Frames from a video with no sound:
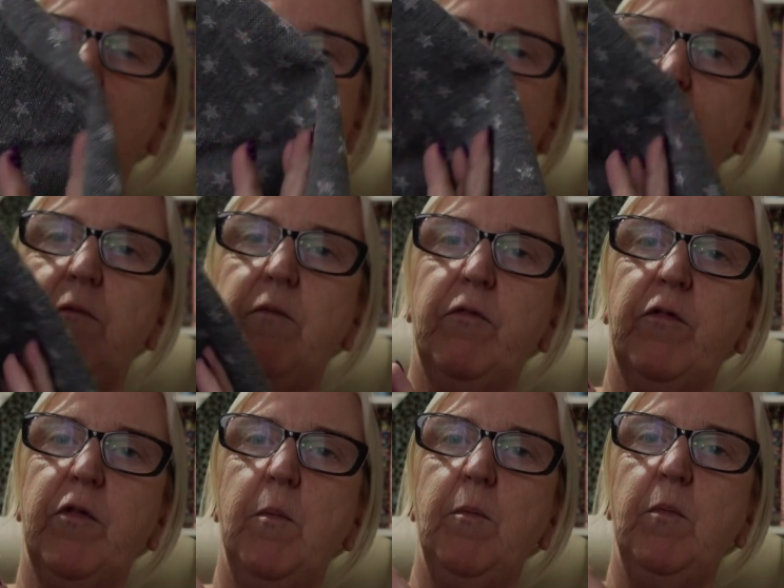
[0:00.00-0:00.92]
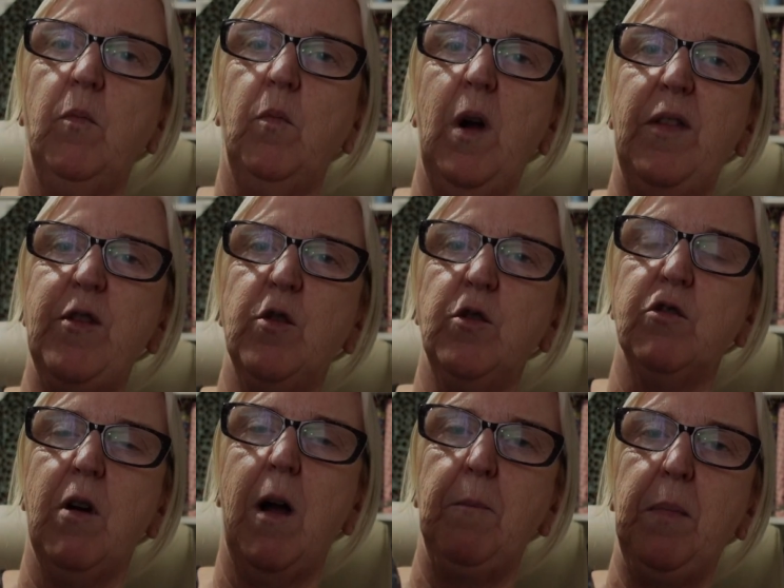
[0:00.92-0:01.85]
um, from where the
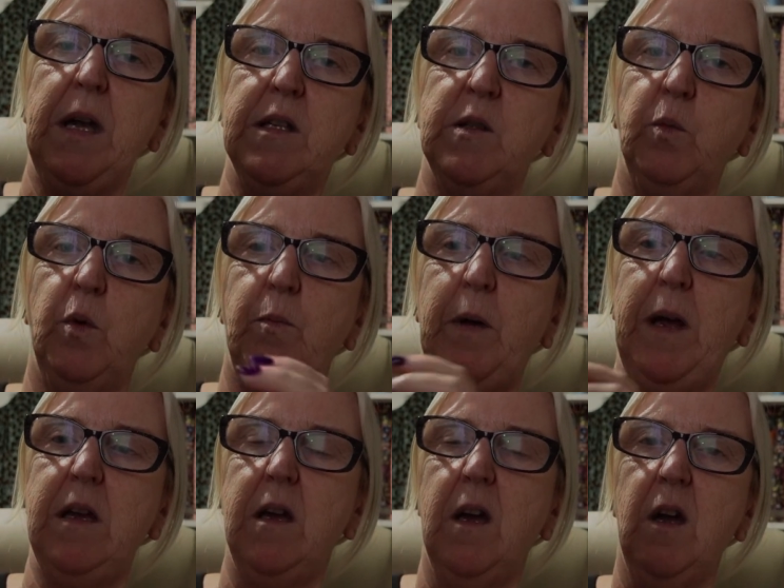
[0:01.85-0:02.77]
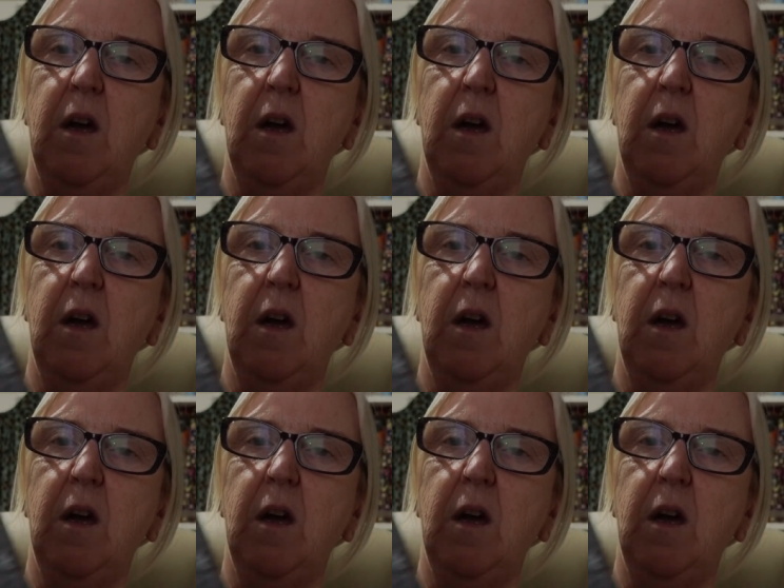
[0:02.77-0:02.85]
underarm piece would be,